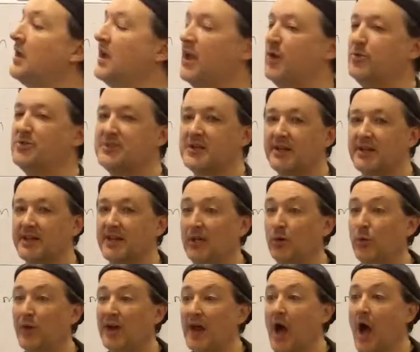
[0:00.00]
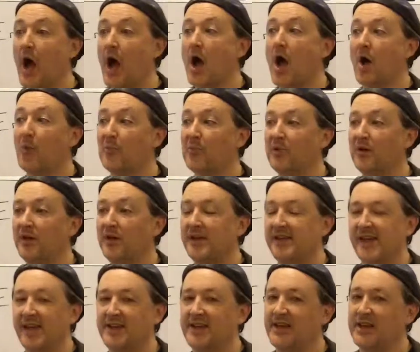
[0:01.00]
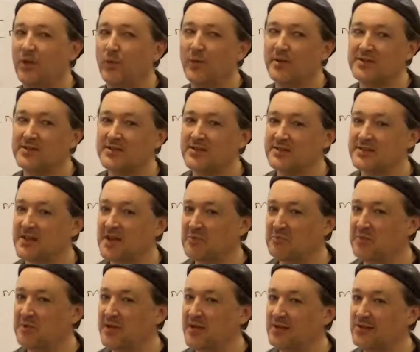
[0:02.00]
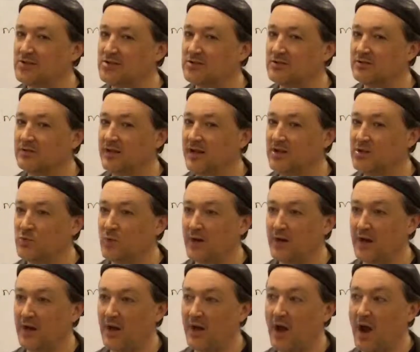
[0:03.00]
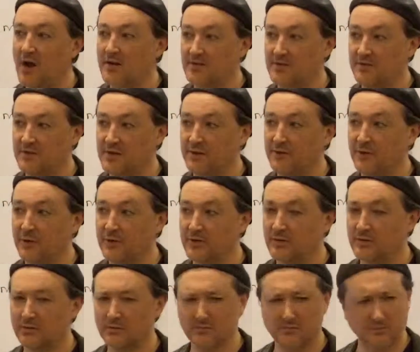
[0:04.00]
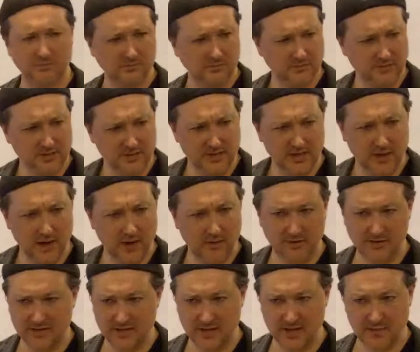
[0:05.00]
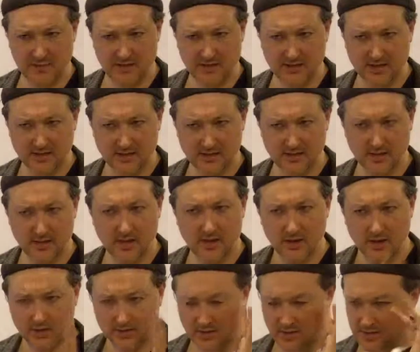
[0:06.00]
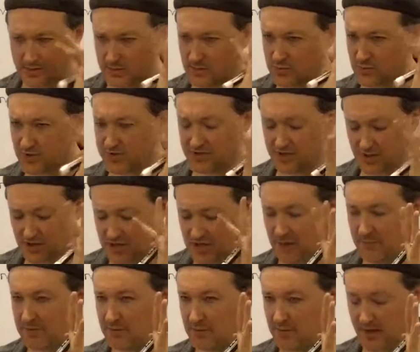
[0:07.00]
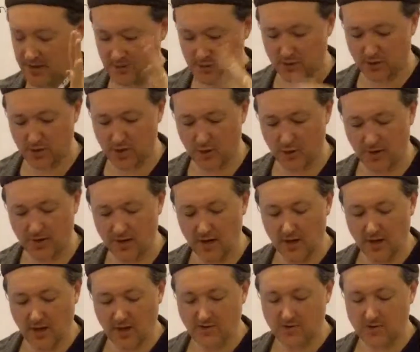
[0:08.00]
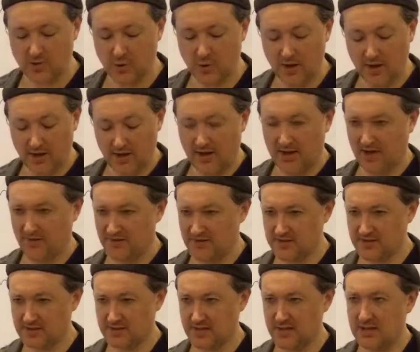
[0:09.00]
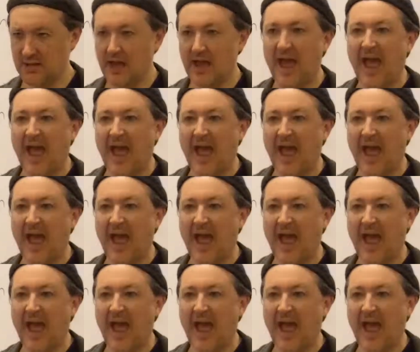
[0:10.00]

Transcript: it would sound like he went up, and yet he went to the same pitch. He just went an octave different. Did I always say that makes sense? So that's just one thing to just keep in mind as we're going. So this is it.